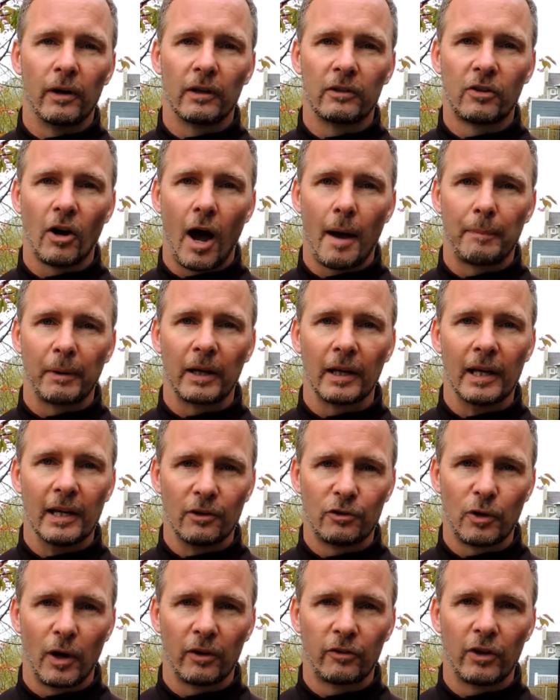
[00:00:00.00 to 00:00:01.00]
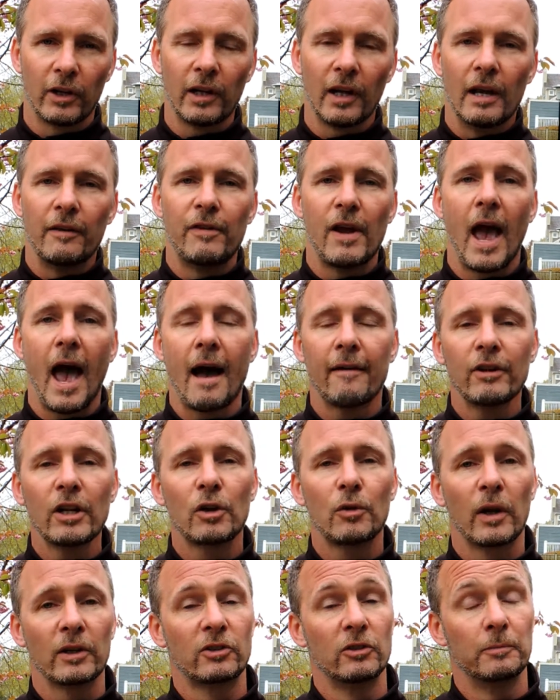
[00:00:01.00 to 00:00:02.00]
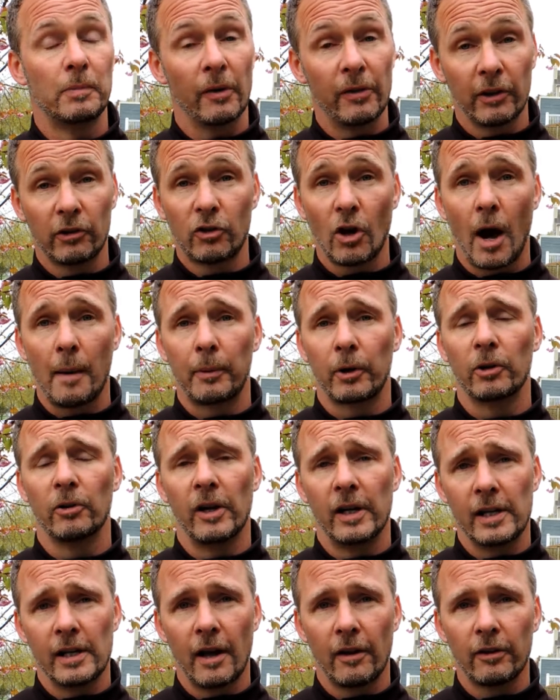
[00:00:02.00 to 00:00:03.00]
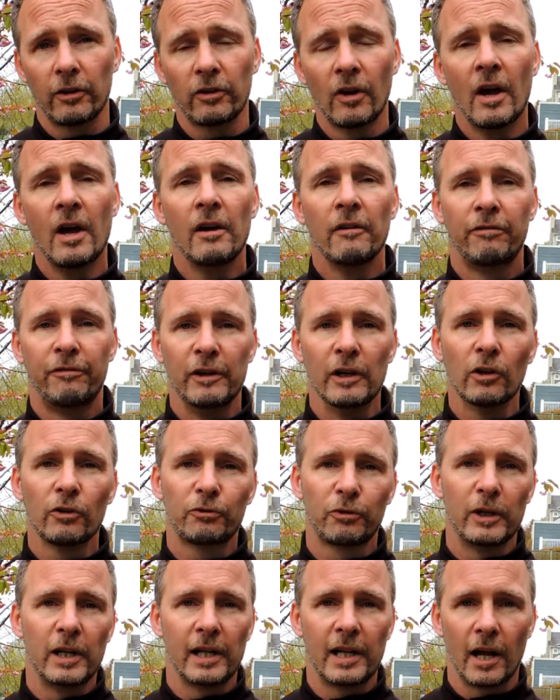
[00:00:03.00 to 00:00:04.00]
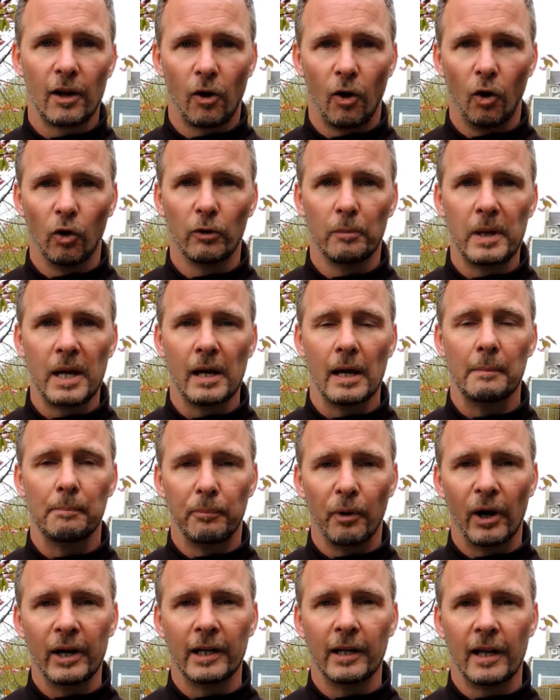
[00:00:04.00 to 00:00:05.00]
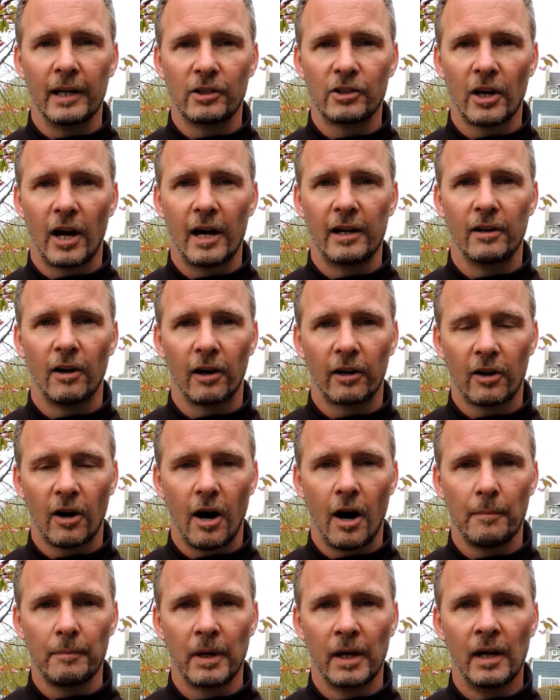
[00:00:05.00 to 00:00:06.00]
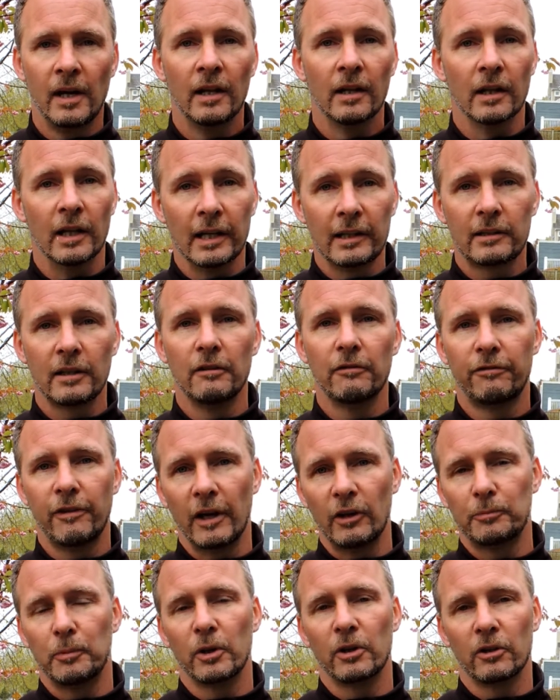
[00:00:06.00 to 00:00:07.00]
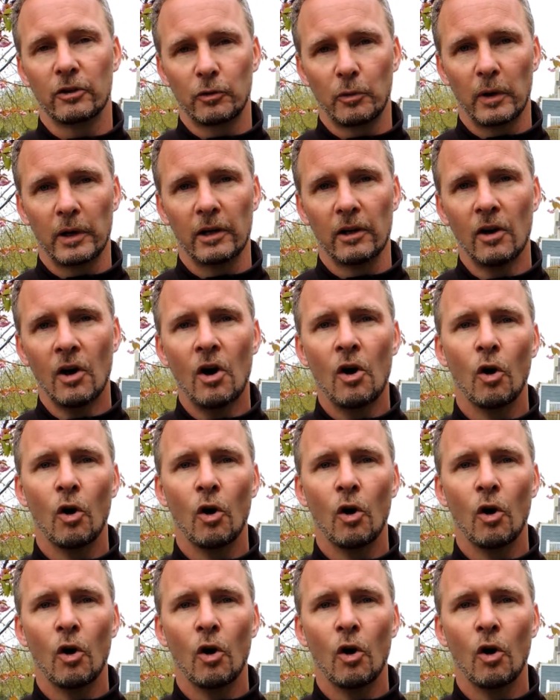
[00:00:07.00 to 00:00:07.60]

topic interesting. If you have any questions about this topic or any others, feel free to get hold of me at brightonhi.com, LinkedIn, Facebook, or Twitter,